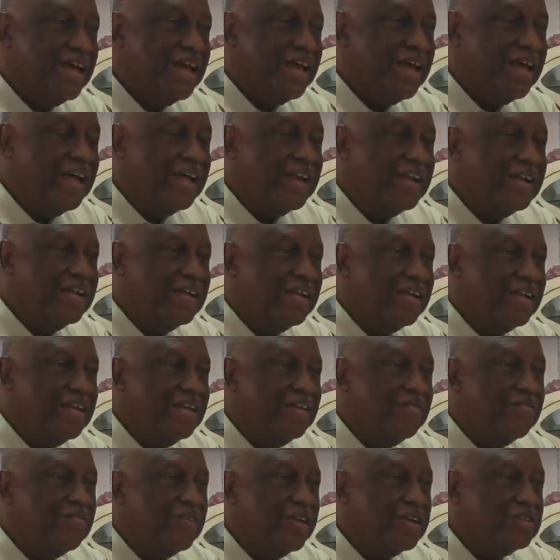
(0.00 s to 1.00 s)
and
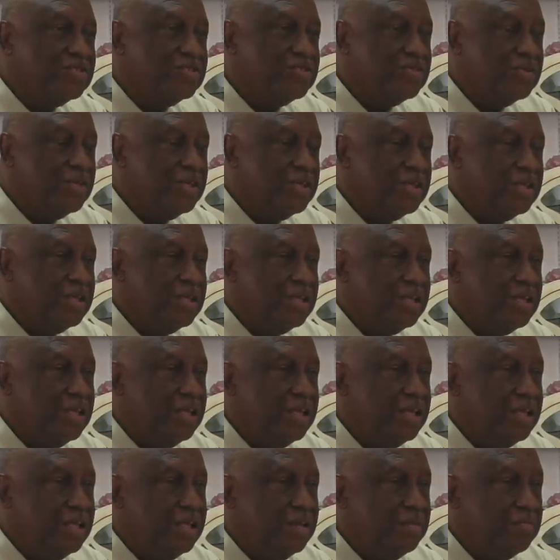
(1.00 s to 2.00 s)
eventually
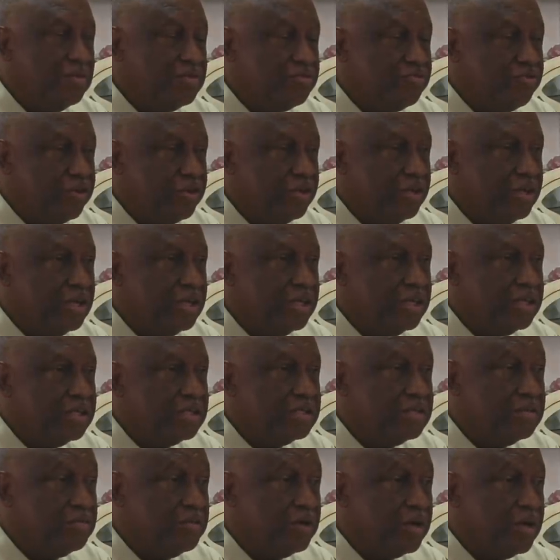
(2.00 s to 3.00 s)
he
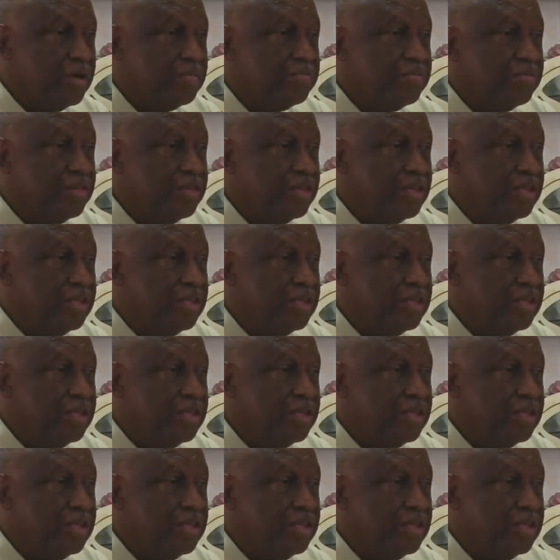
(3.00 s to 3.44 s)
matriculated to become